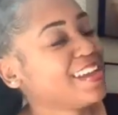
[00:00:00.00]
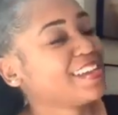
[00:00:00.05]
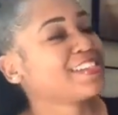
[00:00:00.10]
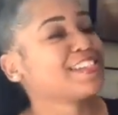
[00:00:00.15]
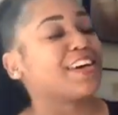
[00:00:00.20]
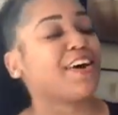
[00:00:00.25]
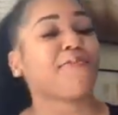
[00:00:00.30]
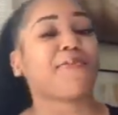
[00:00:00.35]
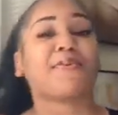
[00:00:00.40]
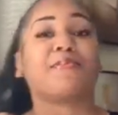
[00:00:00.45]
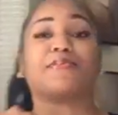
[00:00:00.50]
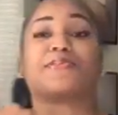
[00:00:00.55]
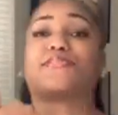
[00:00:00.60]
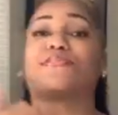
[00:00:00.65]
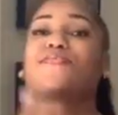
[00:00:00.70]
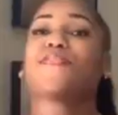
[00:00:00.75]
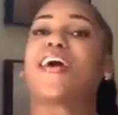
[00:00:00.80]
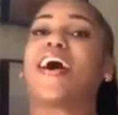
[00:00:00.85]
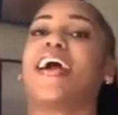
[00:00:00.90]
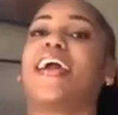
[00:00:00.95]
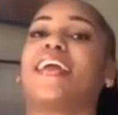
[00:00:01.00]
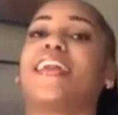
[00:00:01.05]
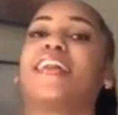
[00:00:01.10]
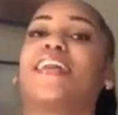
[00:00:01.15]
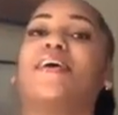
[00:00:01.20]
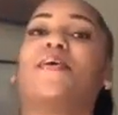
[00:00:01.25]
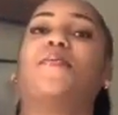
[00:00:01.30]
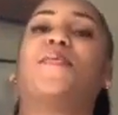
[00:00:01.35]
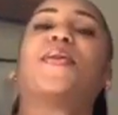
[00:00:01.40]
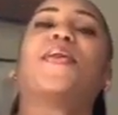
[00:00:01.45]
So we was fighting
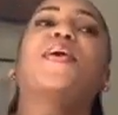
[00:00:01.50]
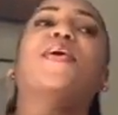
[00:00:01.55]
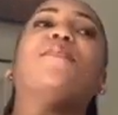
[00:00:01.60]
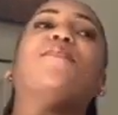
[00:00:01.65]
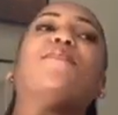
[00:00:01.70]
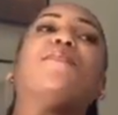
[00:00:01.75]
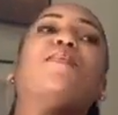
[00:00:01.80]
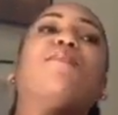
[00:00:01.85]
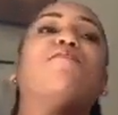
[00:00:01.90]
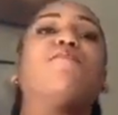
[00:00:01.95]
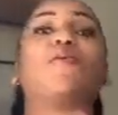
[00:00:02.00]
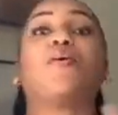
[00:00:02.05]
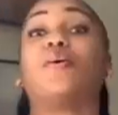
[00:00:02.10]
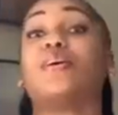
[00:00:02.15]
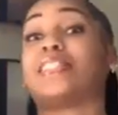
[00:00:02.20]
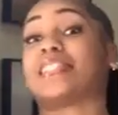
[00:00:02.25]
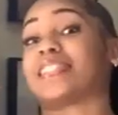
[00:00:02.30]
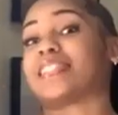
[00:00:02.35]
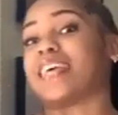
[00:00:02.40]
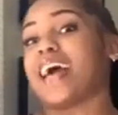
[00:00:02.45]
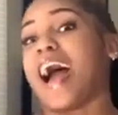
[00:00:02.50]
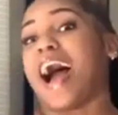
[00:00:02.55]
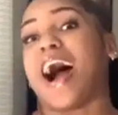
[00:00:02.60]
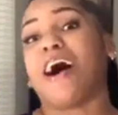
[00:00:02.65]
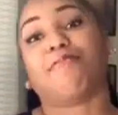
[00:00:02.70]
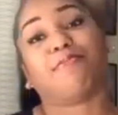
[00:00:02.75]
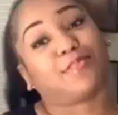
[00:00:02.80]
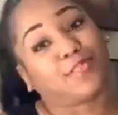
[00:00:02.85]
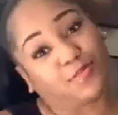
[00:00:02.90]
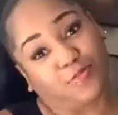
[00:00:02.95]
or whatever. Of course, I
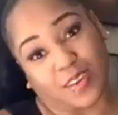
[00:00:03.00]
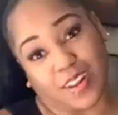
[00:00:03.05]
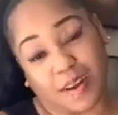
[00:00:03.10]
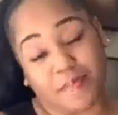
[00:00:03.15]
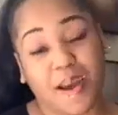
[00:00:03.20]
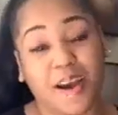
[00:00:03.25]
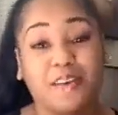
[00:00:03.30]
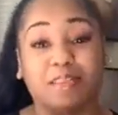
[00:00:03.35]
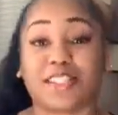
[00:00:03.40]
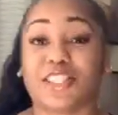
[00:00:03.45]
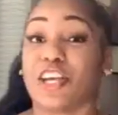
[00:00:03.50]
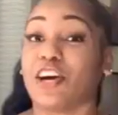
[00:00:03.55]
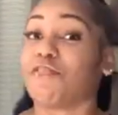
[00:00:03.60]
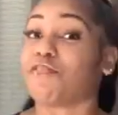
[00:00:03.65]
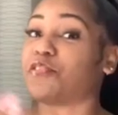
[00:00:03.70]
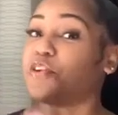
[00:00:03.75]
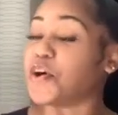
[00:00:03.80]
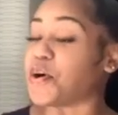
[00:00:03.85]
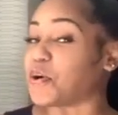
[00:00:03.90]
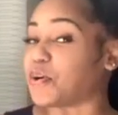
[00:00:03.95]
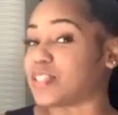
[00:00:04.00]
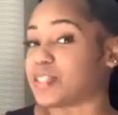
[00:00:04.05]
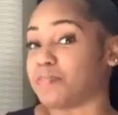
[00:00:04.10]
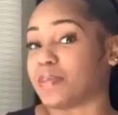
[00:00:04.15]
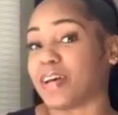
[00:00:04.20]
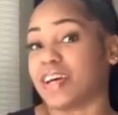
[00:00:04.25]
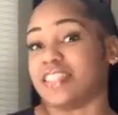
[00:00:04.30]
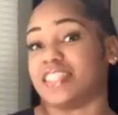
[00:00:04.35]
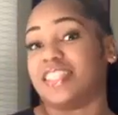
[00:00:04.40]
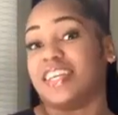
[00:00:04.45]
was winning. I'm not going to say of course
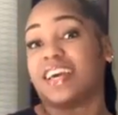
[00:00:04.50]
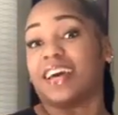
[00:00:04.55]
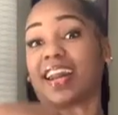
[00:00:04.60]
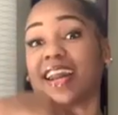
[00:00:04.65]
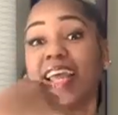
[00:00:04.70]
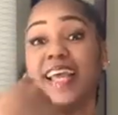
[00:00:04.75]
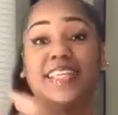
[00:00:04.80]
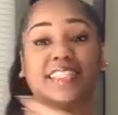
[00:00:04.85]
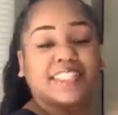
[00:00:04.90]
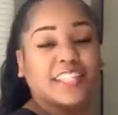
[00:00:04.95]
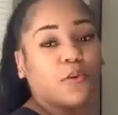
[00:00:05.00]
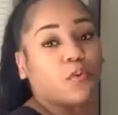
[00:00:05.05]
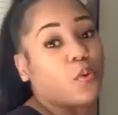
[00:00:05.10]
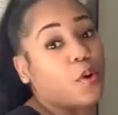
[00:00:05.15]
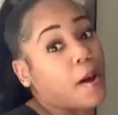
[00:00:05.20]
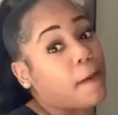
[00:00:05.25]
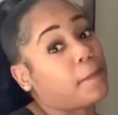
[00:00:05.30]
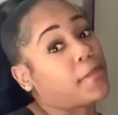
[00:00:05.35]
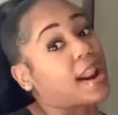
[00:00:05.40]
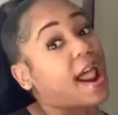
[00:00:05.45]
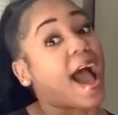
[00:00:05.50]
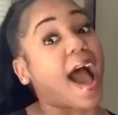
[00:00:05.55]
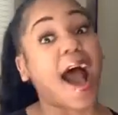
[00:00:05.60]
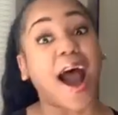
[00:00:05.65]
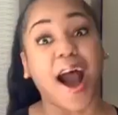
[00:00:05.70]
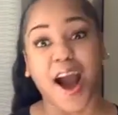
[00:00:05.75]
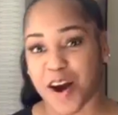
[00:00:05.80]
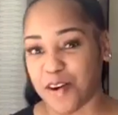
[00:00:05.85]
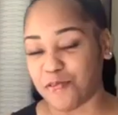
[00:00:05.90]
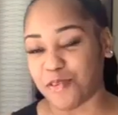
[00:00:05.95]
because she could have easily won, but
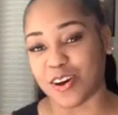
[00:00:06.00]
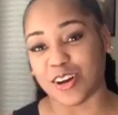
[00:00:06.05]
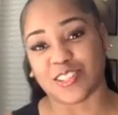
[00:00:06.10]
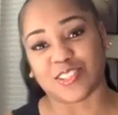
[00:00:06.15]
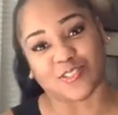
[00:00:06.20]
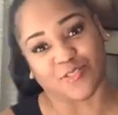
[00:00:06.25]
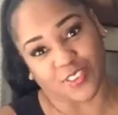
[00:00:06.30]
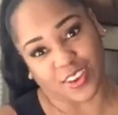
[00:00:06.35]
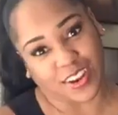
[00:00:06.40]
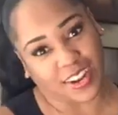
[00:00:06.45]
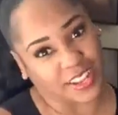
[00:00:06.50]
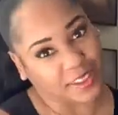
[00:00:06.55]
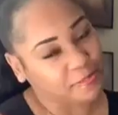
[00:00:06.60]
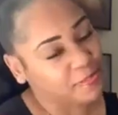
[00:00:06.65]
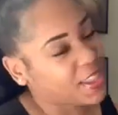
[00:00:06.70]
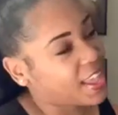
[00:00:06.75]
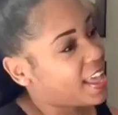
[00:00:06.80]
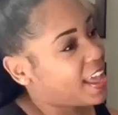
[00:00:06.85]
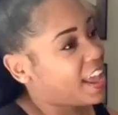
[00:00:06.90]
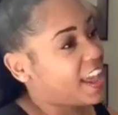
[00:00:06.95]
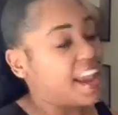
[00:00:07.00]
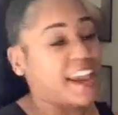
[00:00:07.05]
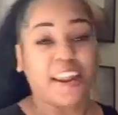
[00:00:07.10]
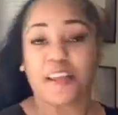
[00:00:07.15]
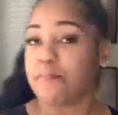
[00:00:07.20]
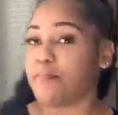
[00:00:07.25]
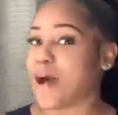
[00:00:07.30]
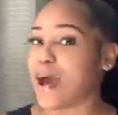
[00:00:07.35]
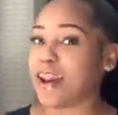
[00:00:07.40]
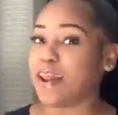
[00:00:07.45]
I was winning
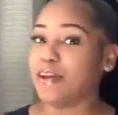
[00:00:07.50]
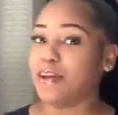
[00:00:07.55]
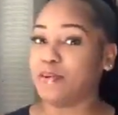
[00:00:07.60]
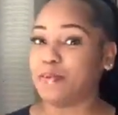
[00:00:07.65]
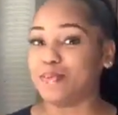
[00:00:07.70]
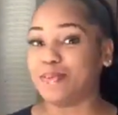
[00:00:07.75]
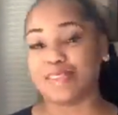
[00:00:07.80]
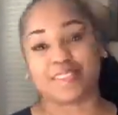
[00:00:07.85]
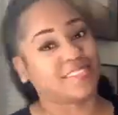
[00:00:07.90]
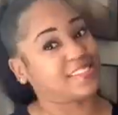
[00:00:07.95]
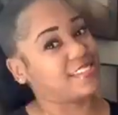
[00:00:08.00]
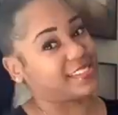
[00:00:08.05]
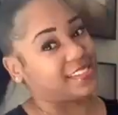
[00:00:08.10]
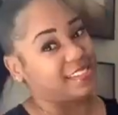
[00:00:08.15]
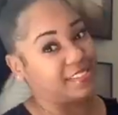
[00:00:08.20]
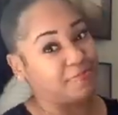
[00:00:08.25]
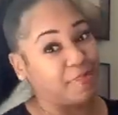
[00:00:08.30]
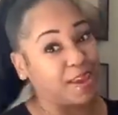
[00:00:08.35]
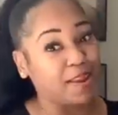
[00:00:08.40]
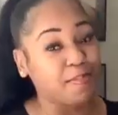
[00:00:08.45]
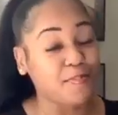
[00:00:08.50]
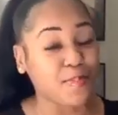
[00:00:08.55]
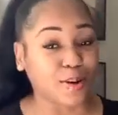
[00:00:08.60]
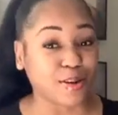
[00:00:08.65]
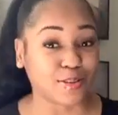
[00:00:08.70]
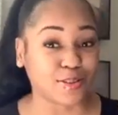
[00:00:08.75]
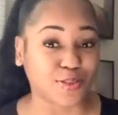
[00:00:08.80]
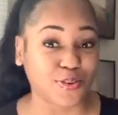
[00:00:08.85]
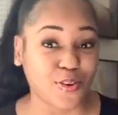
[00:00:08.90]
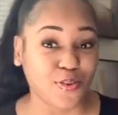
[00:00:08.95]
anybody who was in middle
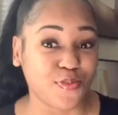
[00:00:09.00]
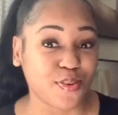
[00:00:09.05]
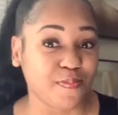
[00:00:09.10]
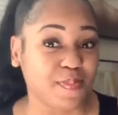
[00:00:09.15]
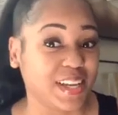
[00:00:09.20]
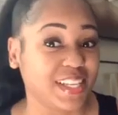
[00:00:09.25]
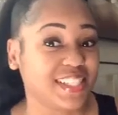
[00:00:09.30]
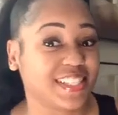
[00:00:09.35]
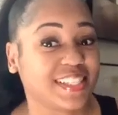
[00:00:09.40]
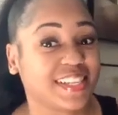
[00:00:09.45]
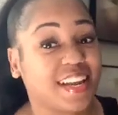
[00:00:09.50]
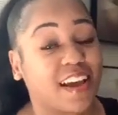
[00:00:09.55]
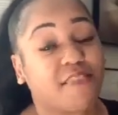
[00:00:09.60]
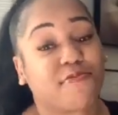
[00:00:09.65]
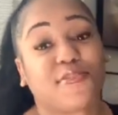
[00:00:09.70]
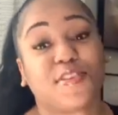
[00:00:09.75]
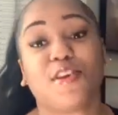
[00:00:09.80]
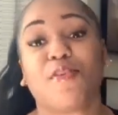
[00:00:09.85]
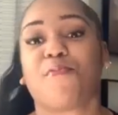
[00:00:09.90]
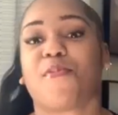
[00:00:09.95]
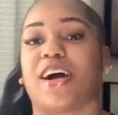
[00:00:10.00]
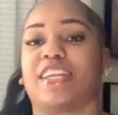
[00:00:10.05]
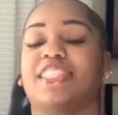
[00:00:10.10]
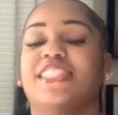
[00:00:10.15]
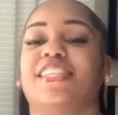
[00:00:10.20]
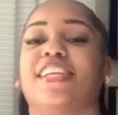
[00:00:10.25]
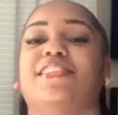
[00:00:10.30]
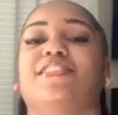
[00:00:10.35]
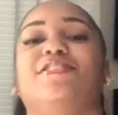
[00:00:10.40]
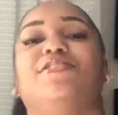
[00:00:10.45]
school with me, should, if you're watching
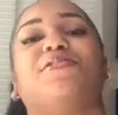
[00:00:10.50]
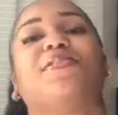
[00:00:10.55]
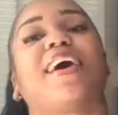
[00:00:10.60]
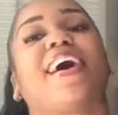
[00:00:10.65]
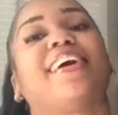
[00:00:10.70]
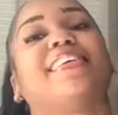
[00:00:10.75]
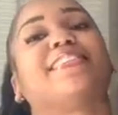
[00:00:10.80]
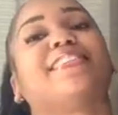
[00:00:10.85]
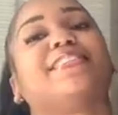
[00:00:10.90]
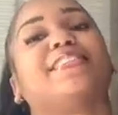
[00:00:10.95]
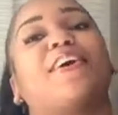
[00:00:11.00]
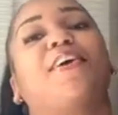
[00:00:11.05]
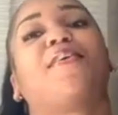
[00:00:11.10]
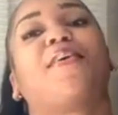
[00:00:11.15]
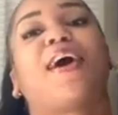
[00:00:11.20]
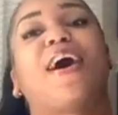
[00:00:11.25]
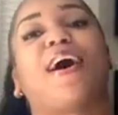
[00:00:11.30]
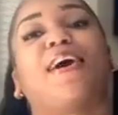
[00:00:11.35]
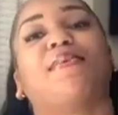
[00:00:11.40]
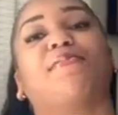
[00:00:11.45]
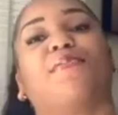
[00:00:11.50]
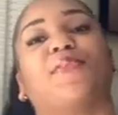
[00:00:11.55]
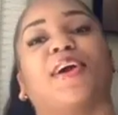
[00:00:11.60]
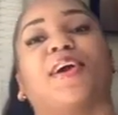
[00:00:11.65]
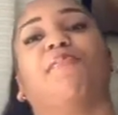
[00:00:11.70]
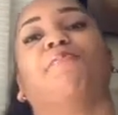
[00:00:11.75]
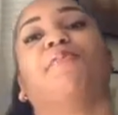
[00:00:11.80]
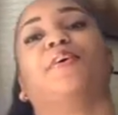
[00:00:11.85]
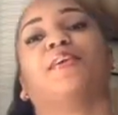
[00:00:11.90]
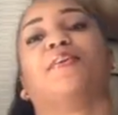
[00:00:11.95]
this, you guys know how it
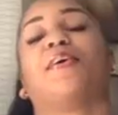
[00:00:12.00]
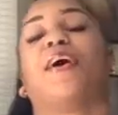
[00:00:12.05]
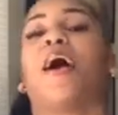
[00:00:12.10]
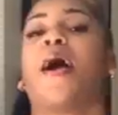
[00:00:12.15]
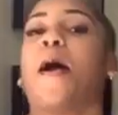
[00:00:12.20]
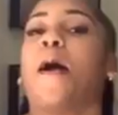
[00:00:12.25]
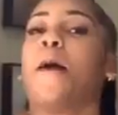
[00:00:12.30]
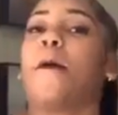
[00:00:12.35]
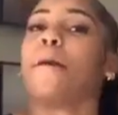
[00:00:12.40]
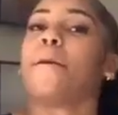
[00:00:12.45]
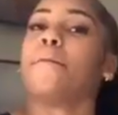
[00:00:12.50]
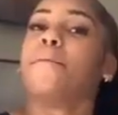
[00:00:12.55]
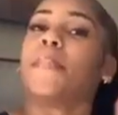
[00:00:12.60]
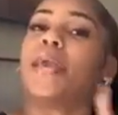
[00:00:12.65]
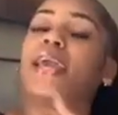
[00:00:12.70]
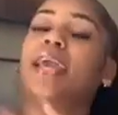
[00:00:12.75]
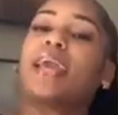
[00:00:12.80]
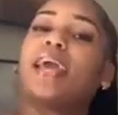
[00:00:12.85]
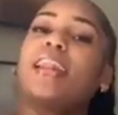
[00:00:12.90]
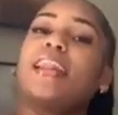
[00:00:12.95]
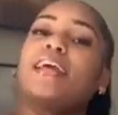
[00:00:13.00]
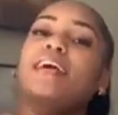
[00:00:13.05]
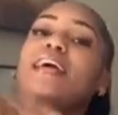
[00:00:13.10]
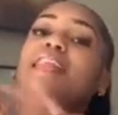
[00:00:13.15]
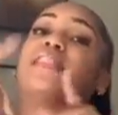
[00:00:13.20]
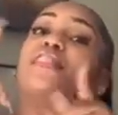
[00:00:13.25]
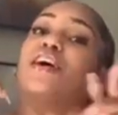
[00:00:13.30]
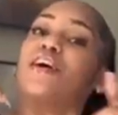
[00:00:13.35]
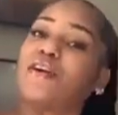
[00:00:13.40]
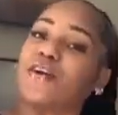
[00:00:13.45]
went with me and
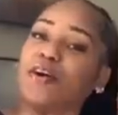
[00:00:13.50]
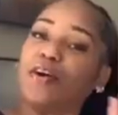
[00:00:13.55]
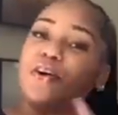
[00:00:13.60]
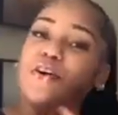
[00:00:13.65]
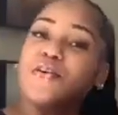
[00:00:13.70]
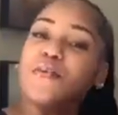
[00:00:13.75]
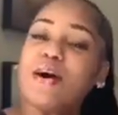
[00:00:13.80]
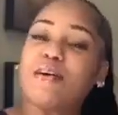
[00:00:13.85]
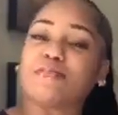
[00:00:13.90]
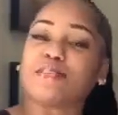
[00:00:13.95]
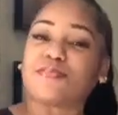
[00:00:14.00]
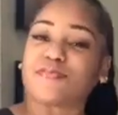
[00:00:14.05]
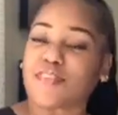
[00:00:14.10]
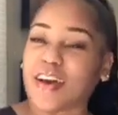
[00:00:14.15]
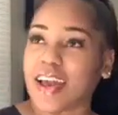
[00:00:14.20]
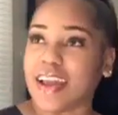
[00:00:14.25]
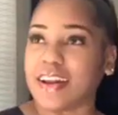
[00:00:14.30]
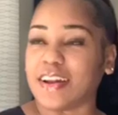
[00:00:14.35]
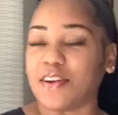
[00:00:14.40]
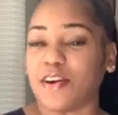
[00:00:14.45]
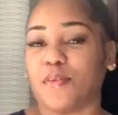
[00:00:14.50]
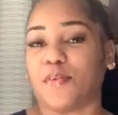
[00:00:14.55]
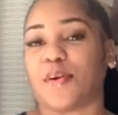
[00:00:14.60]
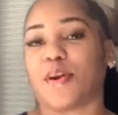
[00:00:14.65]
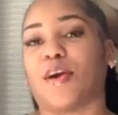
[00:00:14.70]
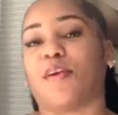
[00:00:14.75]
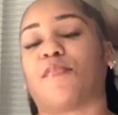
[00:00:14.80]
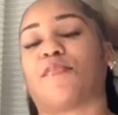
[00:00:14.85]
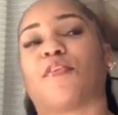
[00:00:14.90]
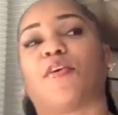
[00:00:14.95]
the girl who I was fighting or
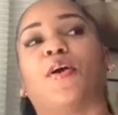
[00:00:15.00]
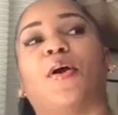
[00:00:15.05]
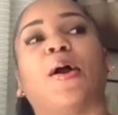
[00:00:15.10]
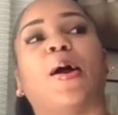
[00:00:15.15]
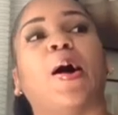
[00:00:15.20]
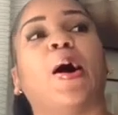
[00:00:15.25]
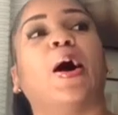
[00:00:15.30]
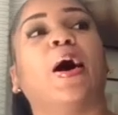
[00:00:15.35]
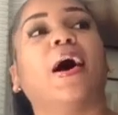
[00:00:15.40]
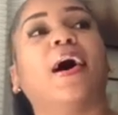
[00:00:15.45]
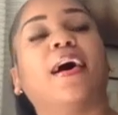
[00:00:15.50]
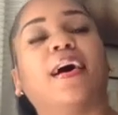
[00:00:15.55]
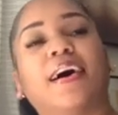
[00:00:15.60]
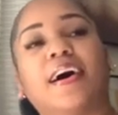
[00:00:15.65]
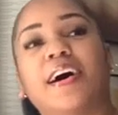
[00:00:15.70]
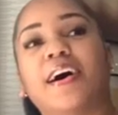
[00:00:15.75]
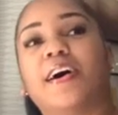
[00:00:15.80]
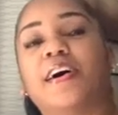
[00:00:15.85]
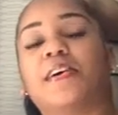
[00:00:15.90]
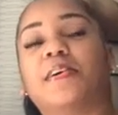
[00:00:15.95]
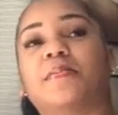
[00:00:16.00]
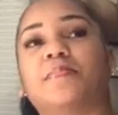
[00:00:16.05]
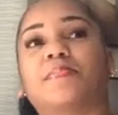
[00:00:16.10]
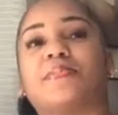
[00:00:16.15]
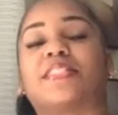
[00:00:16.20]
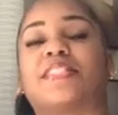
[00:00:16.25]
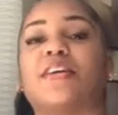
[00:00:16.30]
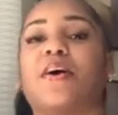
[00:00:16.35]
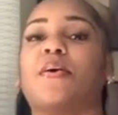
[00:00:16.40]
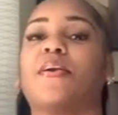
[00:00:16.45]
whatever. Um,
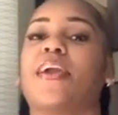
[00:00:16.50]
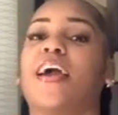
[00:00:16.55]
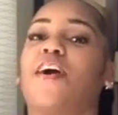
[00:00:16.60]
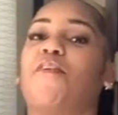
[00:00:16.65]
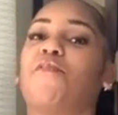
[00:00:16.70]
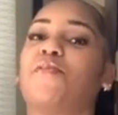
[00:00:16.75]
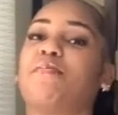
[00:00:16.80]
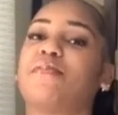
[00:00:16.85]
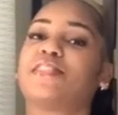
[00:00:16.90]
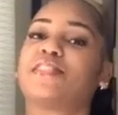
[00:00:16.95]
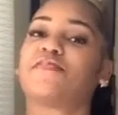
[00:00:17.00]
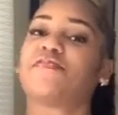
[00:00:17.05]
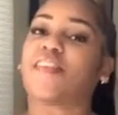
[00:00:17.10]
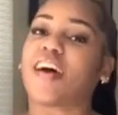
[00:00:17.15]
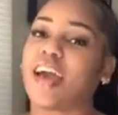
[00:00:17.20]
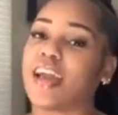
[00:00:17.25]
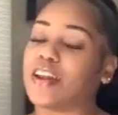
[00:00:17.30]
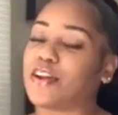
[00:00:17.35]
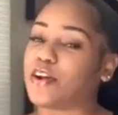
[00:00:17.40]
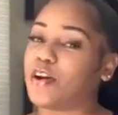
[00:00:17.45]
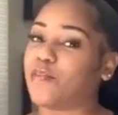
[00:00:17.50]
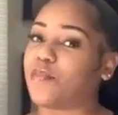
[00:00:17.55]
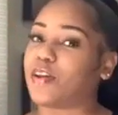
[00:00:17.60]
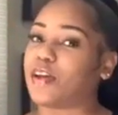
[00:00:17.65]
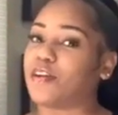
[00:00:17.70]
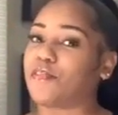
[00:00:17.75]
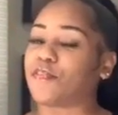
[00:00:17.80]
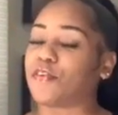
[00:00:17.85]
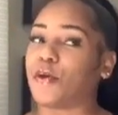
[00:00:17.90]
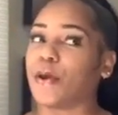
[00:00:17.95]
so yeah, we was fighting or
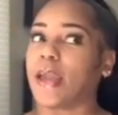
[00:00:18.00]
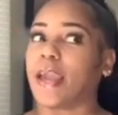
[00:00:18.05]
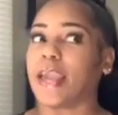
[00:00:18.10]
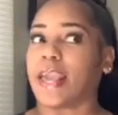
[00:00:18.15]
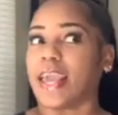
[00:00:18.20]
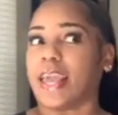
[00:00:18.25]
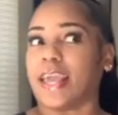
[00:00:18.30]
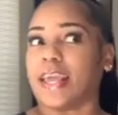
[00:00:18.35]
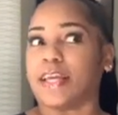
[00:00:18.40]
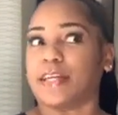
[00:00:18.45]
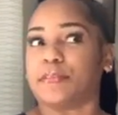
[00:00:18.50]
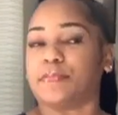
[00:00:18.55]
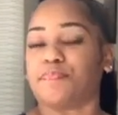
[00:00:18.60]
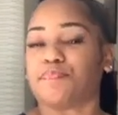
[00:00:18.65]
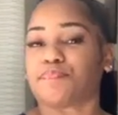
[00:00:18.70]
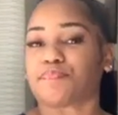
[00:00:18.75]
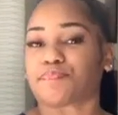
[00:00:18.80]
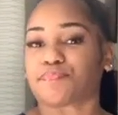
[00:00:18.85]
whatever, and